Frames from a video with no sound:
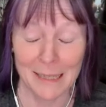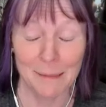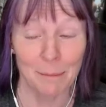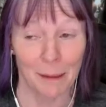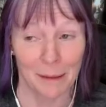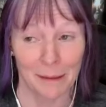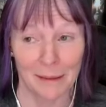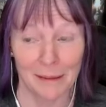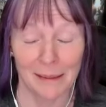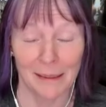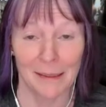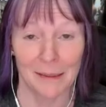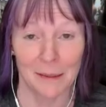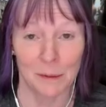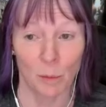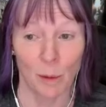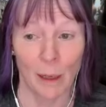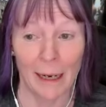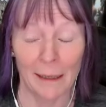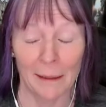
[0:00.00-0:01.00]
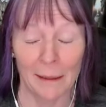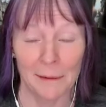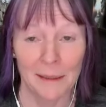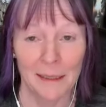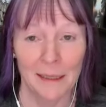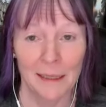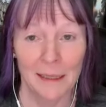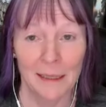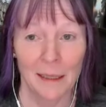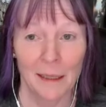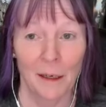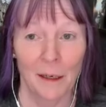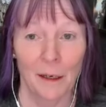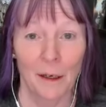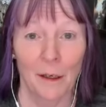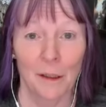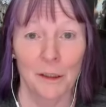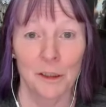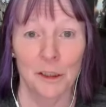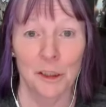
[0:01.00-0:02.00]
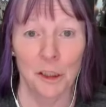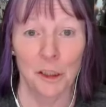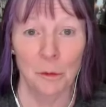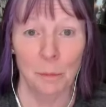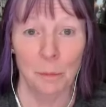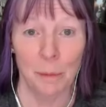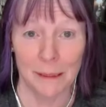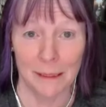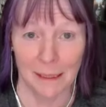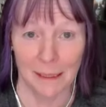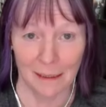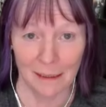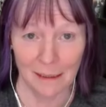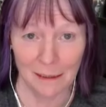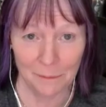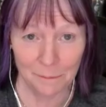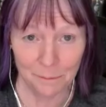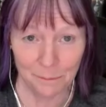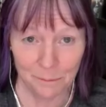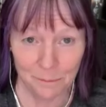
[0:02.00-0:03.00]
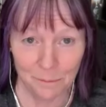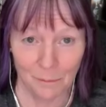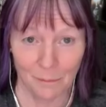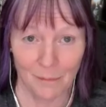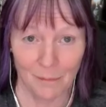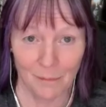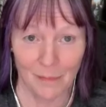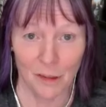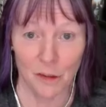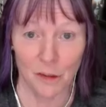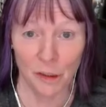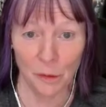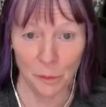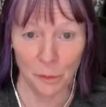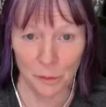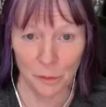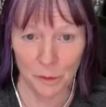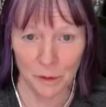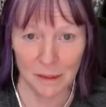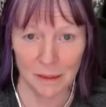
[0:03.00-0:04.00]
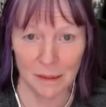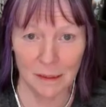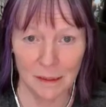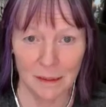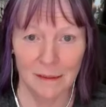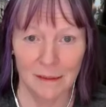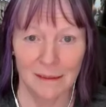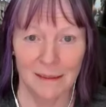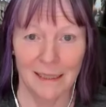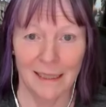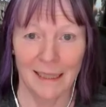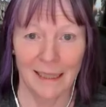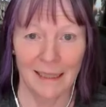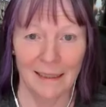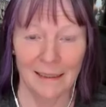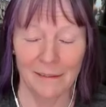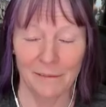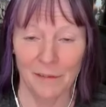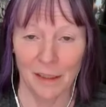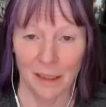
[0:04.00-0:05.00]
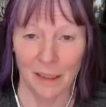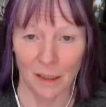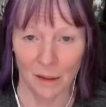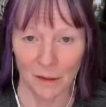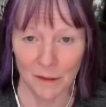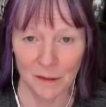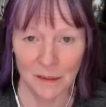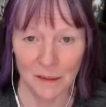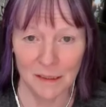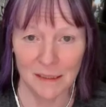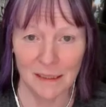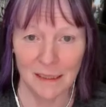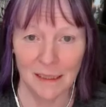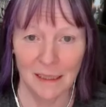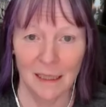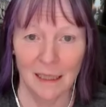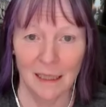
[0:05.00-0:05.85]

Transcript: month as well, Jupiter, Zeus, the king of the gods,